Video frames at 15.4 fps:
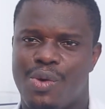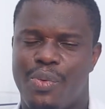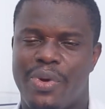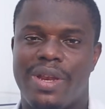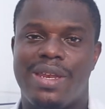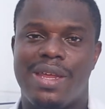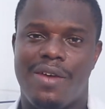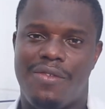
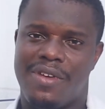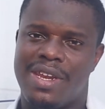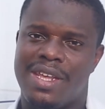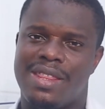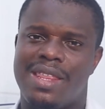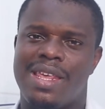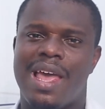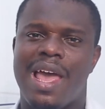will
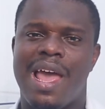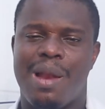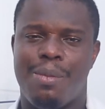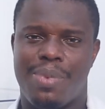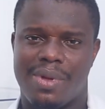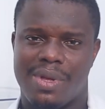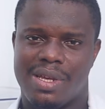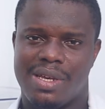definitely
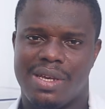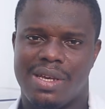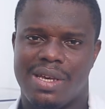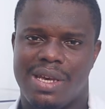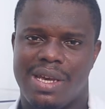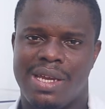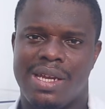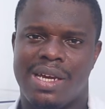help
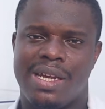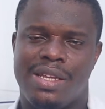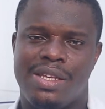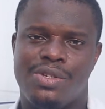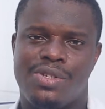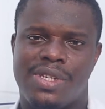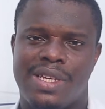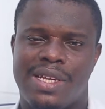in
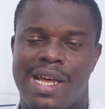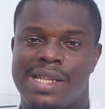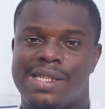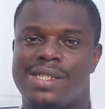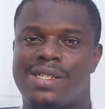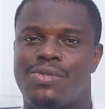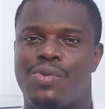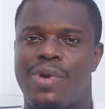reducing that
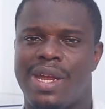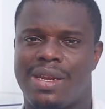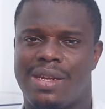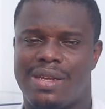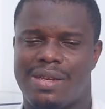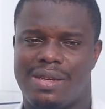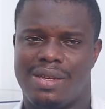trend.